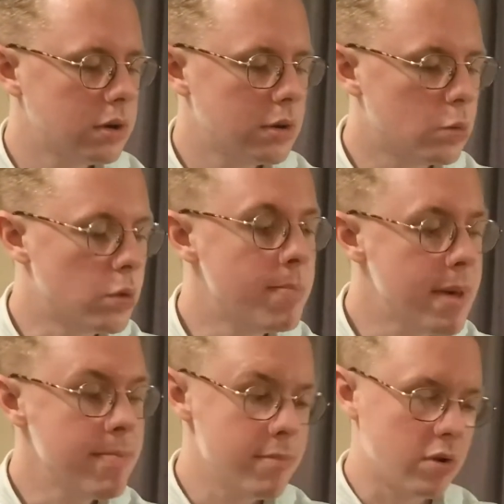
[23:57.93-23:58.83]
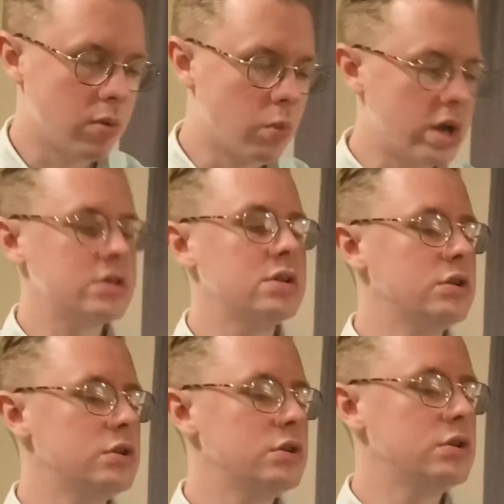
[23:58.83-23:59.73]
remember what
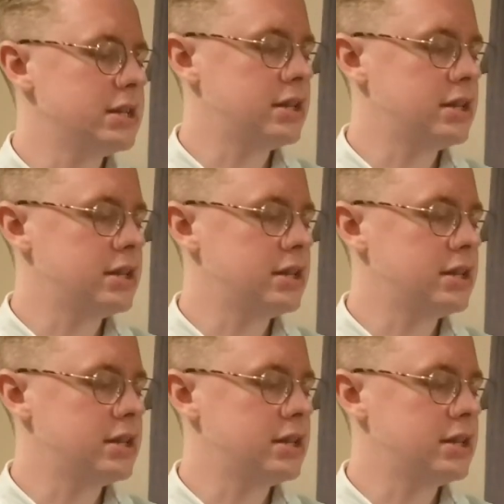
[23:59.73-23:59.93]
you did at the